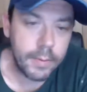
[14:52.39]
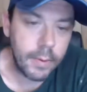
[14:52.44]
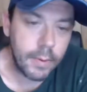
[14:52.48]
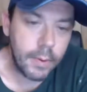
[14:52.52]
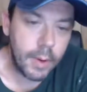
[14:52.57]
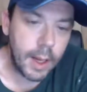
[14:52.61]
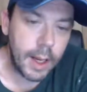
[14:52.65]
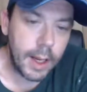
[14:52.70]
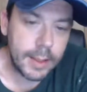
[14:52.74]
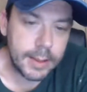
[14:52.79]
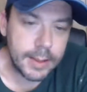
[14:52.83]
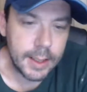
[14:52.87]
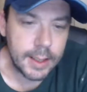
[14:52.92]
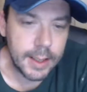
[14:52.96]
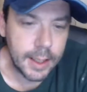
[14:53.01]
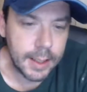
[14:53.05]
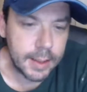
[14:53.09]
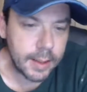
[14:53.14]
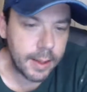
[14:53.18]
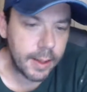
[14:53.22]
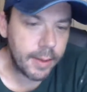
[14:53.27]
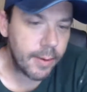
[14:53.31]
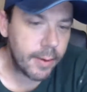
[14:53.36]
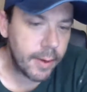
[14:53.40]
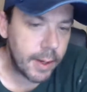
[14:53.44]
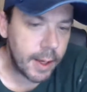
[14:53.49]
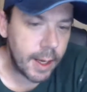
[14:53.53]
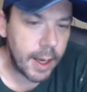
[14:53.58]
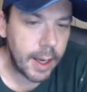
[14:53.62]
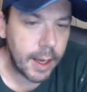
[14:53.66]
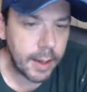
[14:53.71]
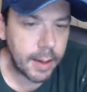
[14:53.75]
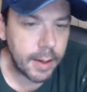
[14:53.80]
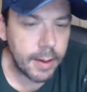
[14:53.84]
I said that the other
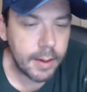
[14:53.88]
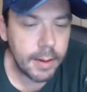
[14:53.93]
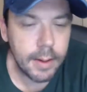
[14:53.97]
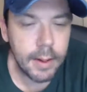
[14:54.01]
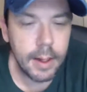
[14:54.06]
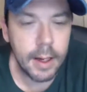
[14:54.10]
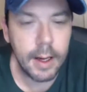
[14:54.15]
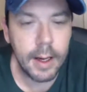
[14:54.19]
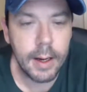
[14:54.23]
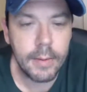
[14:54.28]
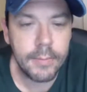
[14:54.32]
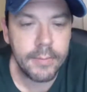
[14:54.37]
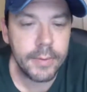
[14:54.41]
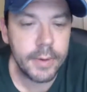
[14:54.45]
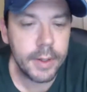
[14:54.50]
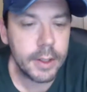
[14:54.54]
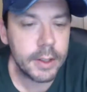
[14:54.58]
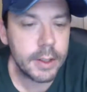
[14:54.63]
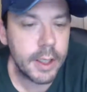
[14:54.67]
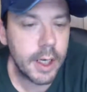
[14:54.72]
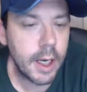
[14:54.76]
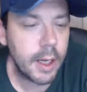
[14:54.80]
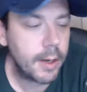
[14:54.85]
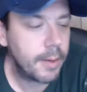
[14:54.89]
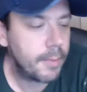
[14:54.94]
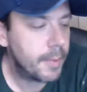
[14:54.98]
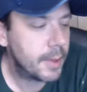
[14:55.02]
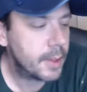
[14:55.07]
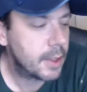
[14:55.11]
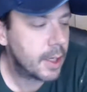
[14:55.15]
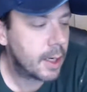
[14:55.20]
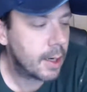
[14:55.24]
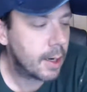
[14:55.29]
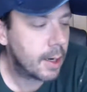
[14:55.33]
day. For those of y'all that
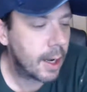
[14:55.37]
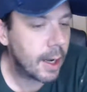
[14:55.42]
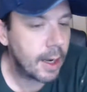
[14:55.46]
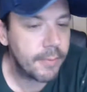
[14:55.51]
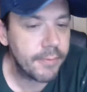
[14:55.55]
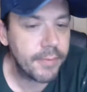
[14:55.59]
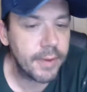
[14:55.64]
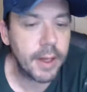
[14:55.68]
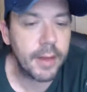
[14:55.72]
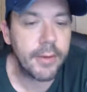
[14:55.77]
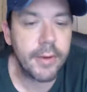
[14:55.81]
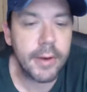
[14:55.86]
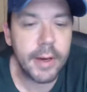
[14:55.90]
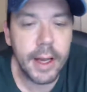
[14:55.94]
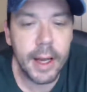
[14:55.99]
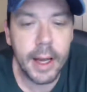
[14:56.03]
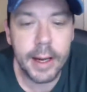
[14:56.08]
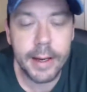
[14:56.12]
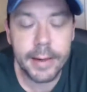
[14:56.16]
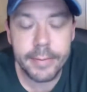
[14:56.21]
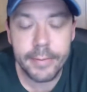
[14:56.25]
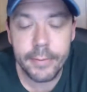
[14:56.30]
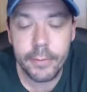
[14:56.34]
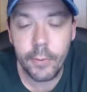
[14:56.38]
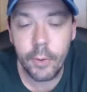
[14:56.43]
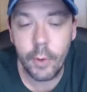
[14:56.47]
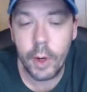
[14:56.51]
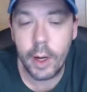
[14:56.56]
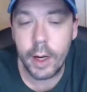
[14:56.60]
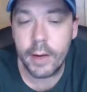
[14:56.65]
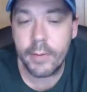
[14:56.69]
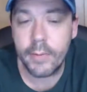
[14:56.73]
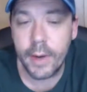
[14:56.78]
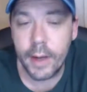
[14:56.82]
missed our live the other night,
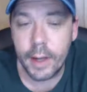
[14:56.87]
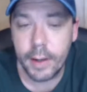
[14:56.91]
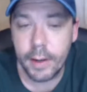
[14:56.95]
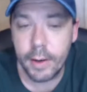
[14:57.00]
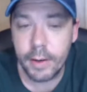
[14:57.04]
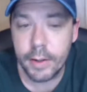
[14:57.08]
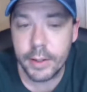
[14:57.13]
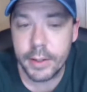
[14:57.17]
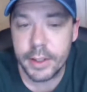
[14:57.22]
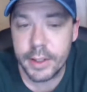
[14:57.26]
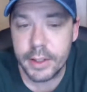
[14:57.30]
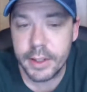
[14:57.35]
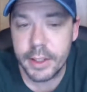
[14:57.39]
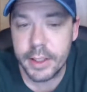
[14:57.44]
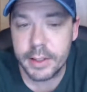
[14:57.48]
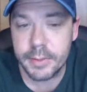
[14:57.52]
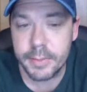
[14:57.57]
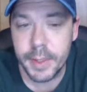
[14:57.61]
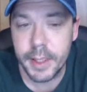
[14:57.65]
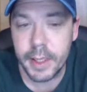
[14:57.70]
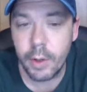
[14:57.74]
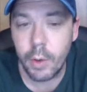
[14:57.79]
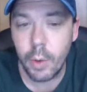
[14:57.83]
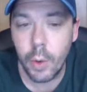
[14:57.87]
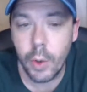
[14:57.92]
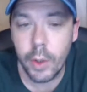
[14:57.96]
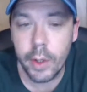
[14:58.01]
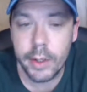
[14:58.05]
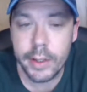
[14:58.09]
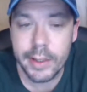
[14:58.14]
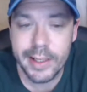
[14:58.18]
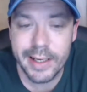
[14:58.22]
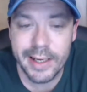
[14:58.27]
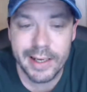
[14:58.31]
one of our nurses has been
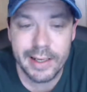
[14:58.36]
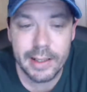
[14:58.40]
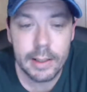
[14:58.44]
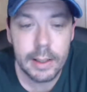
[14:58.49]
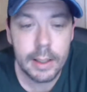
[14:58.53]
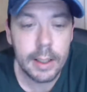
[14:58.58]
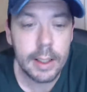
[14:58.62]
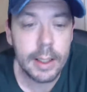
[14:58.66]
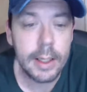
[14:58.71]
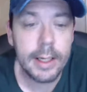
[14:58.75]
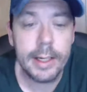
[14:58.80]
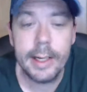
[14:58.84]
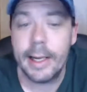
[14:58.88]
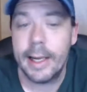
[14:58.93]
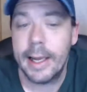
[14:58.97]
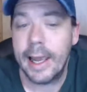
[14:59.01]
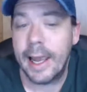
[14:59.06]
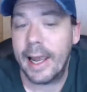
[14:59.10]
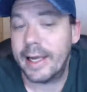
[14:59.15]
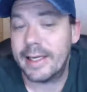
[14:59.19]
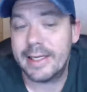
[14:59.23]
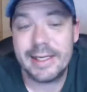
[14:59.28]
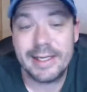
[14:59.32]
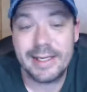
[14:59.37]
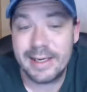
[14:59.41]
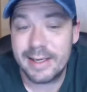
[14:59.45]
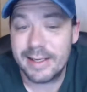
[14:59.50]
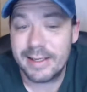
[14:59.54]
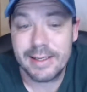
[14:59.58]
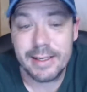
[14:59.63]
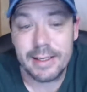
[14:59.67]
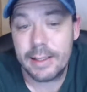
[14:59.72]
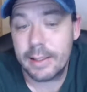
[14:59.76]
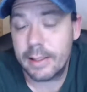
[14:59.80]
quarantined, and she
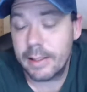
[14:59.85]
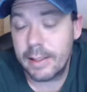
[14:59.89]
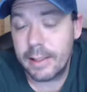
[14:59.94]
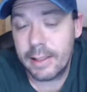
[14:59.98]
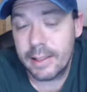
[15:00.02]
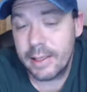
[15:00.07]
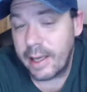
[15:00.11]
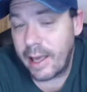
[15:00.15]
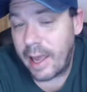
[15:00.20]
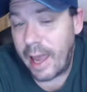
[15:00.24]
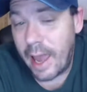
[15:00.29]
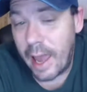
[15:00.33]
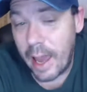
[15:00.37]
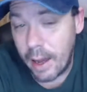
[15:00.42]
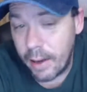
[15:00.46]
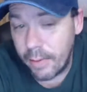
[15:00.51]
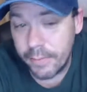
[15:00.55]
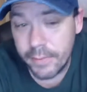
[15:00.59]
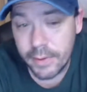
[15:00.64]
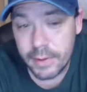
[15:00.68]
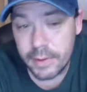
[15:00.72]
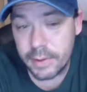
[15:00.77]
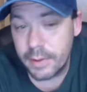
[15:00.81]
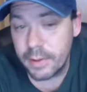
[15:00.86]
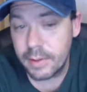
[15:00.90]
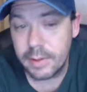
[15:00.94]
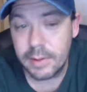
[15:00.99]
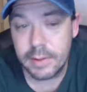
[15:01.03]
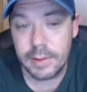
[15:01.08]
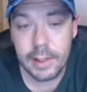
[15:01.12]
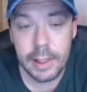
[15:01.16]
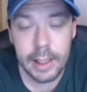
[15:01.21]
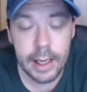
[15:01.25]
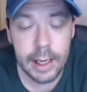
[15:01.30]
doesn't have
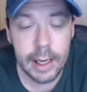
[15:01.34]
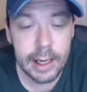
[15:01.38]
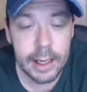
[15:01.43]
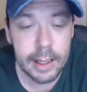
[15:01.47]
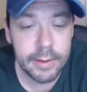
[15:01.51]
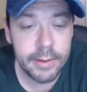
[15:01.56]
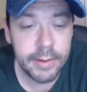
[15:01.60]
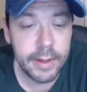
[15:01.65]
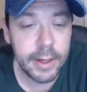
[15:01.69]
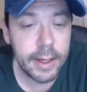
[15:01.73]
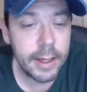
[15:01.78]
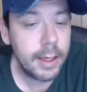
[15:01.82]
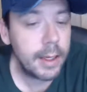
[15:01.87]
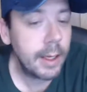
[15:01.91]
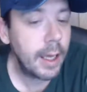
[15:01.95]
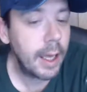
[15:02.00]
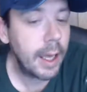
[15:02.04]
anything,